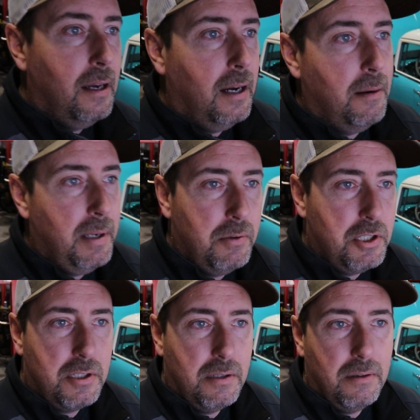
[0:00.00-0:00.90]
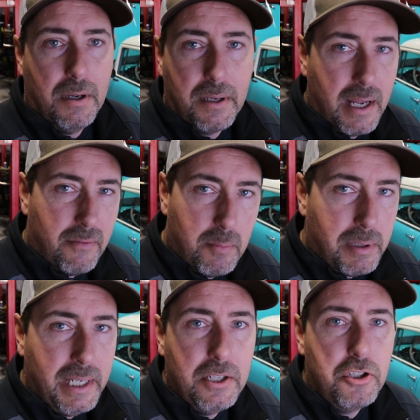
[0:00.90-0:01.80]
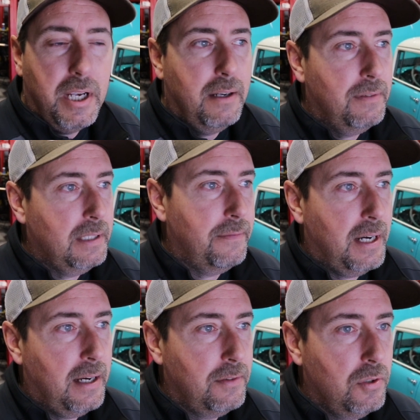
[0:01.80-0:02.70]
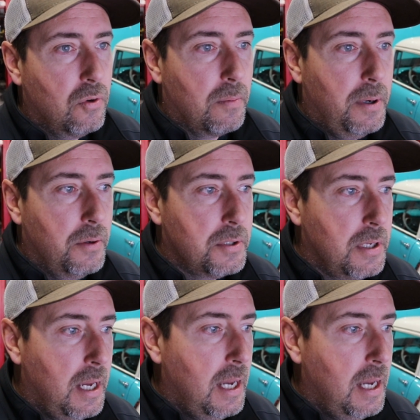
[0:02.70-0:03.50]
but it was just a kind of a plain Jane 55 two-door post.